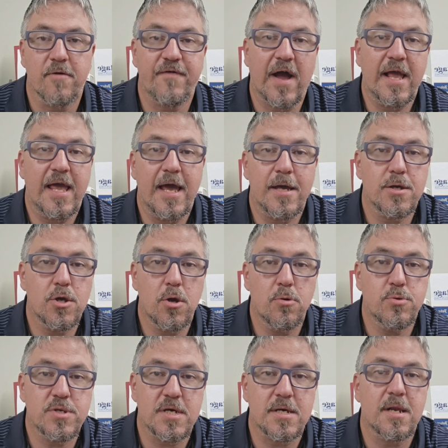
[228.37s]
If I can't
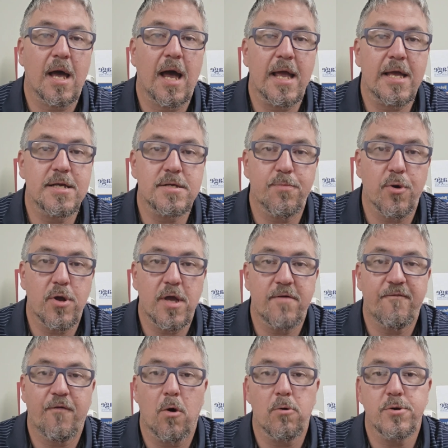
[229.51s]
use it, I get to bring it
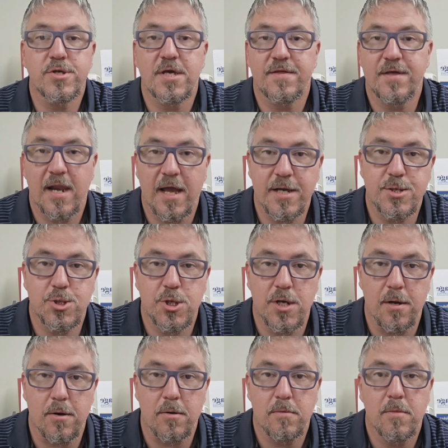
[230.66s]
forward to the next
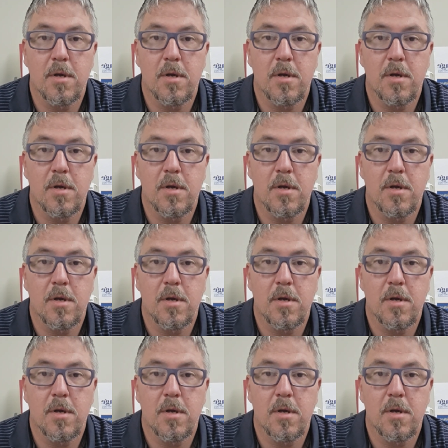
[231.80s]
year.